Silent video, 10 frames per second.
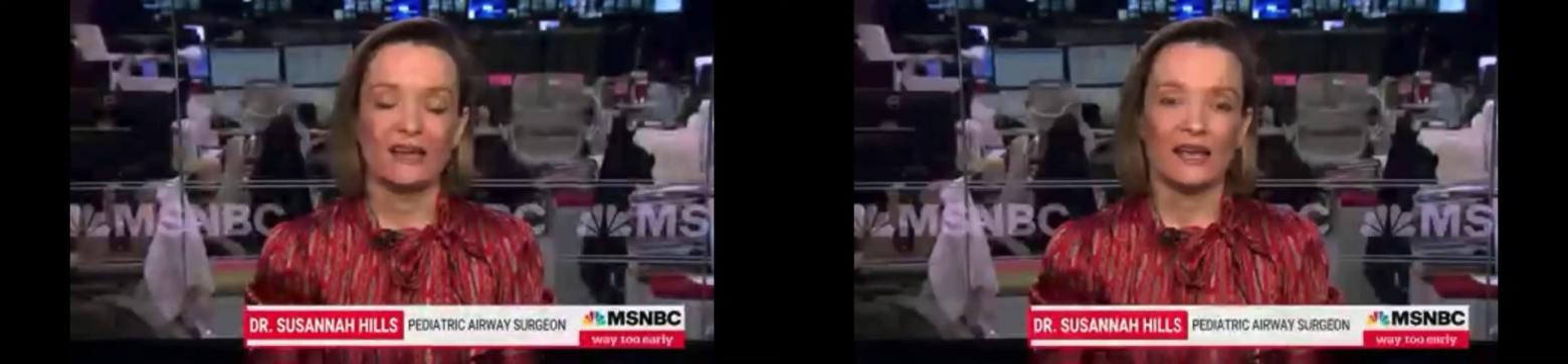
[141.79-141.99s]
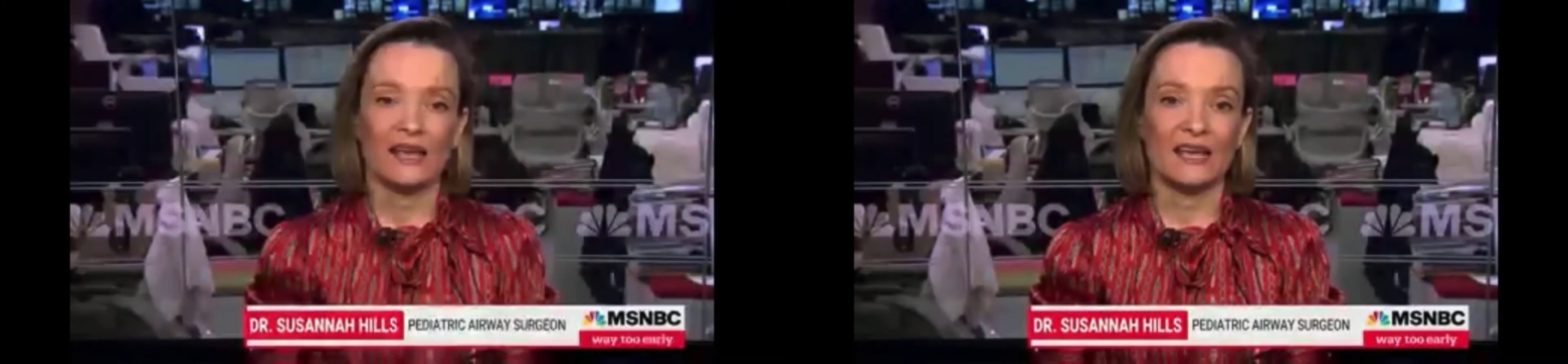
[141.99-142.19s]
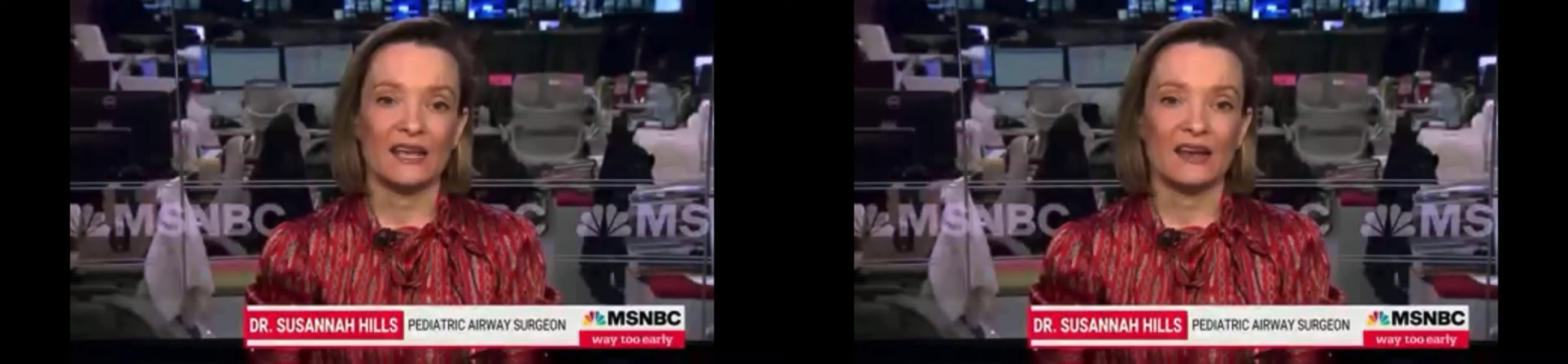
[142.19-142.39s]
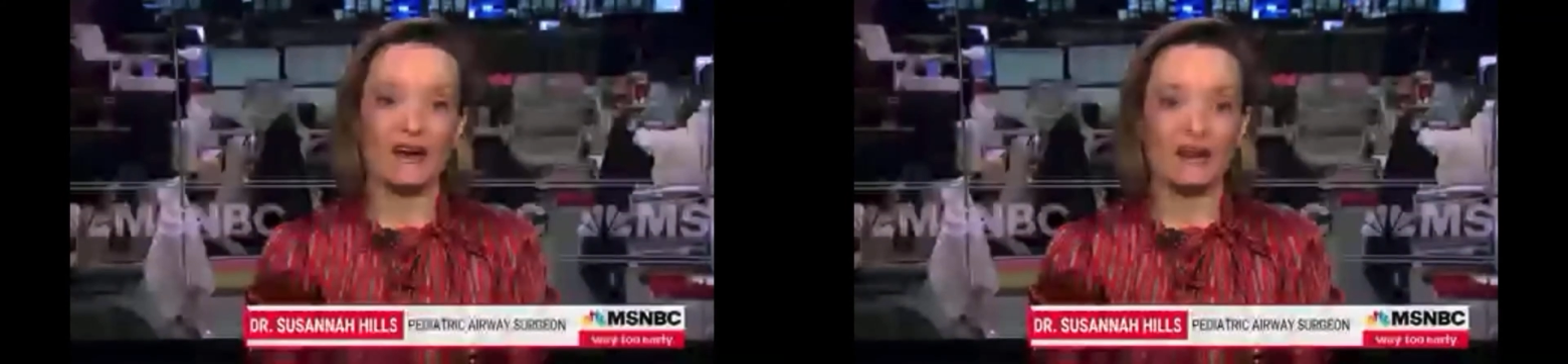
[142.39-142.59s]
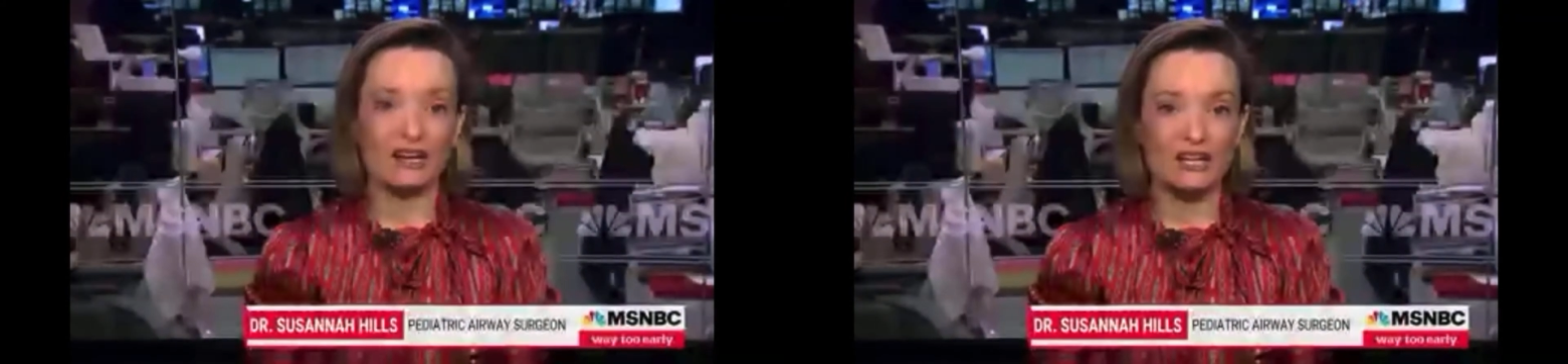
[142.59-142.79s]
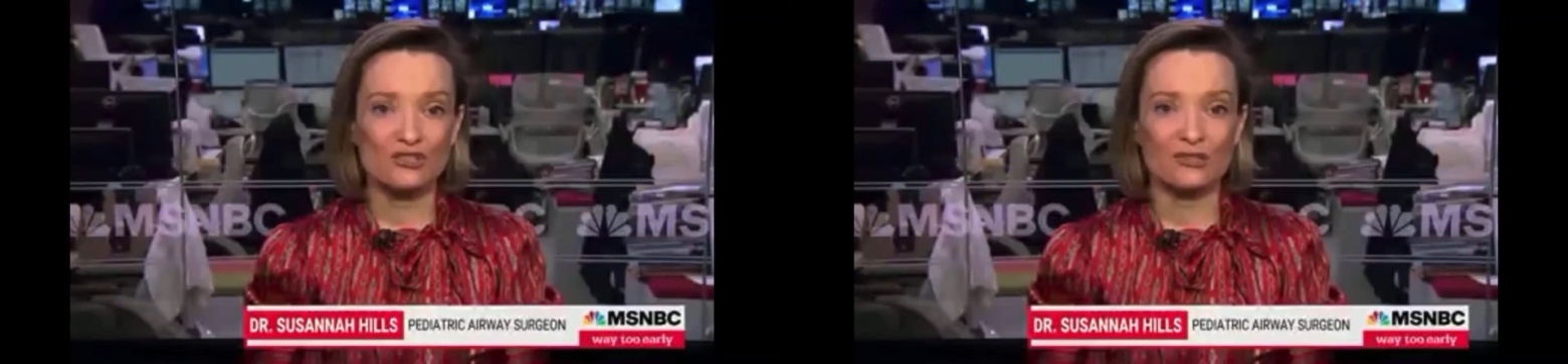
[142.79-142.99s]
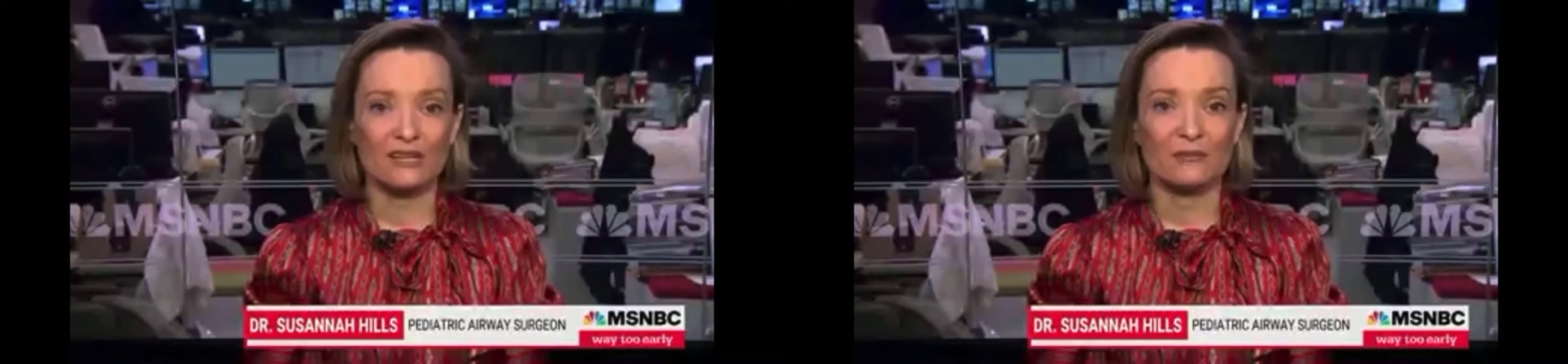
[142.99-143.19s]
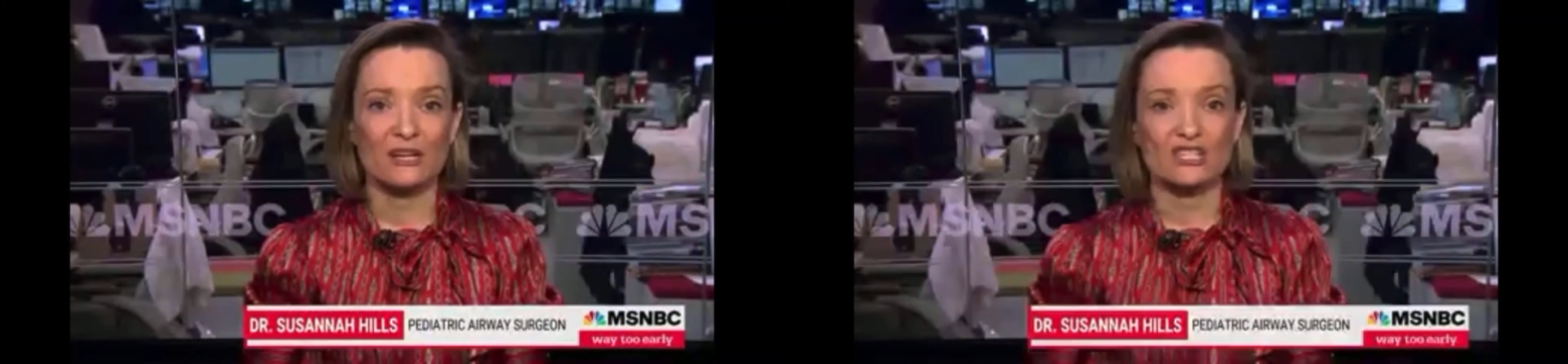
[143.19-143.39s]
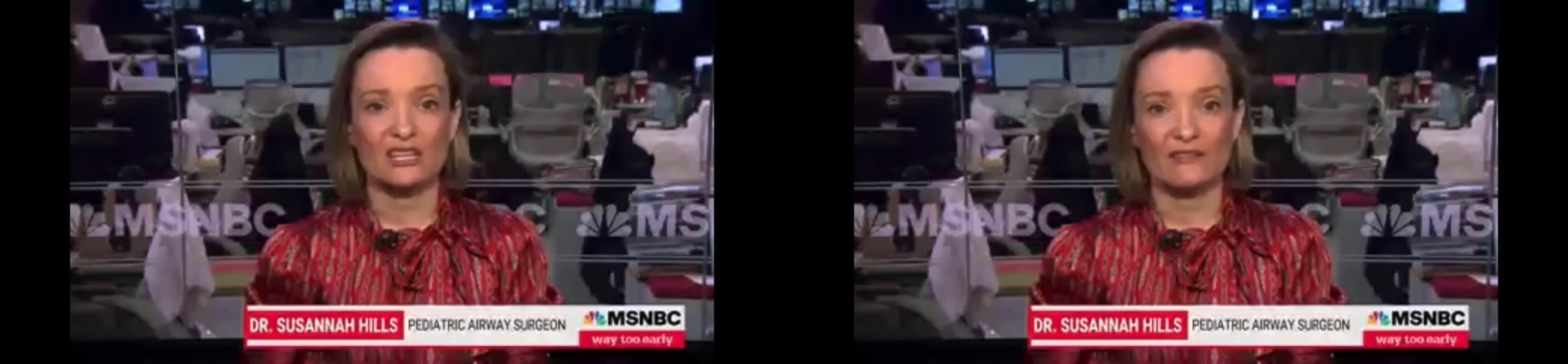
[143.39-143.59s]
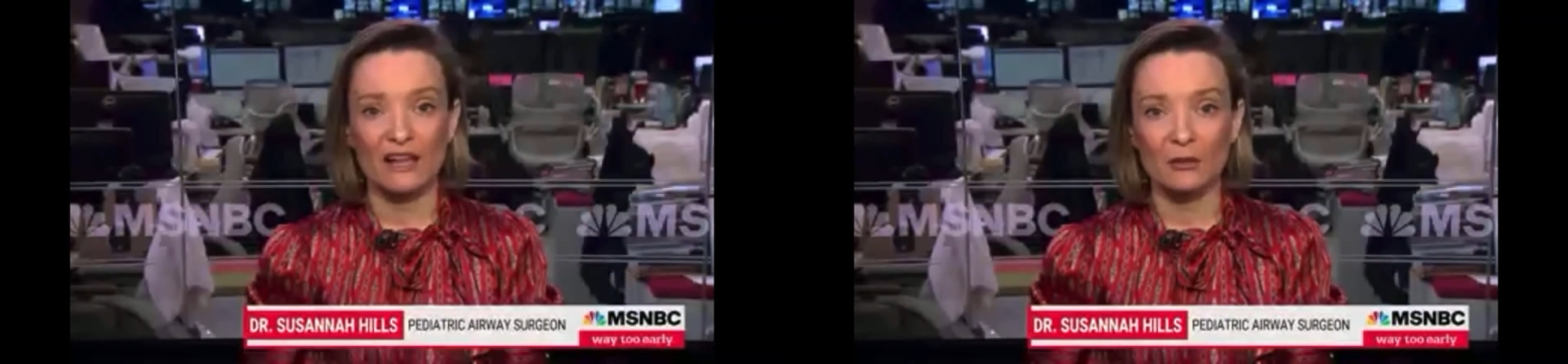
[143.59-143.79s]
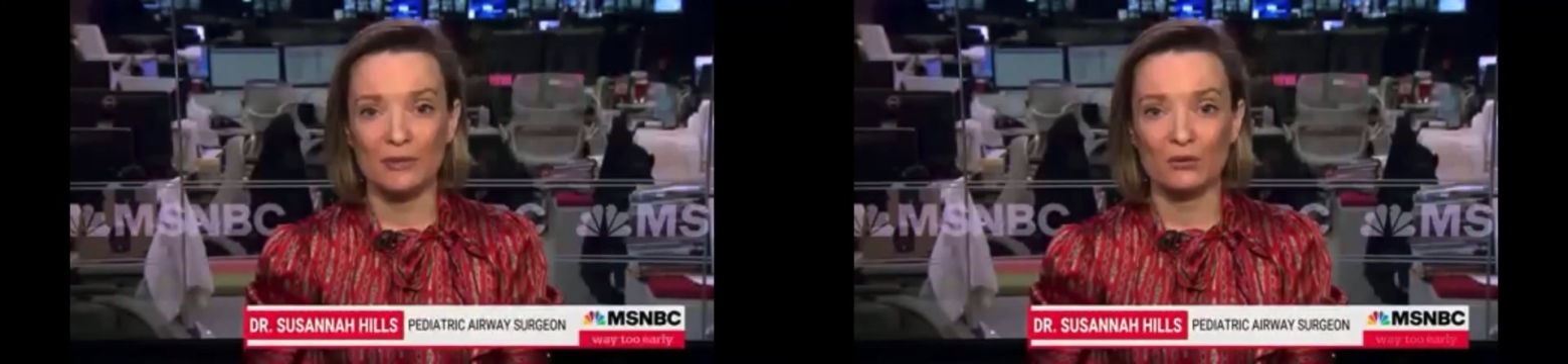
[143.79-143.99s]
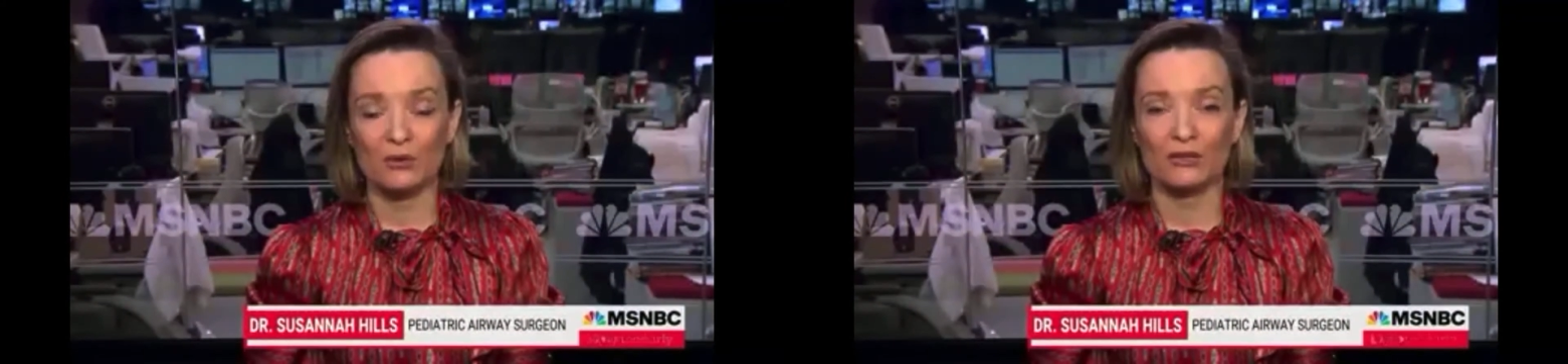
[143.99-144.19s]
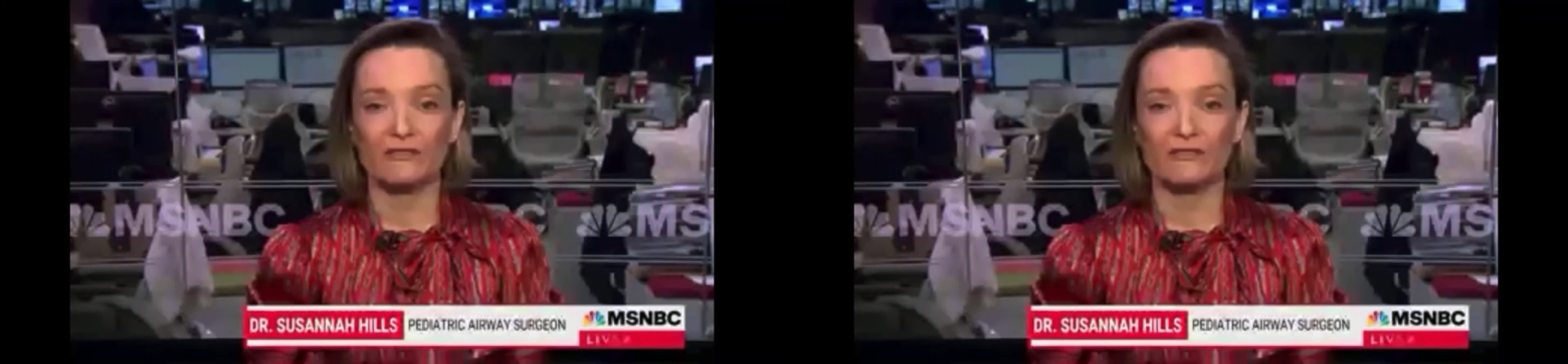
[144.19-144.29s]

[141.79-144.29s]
In our country, and much of the developing world,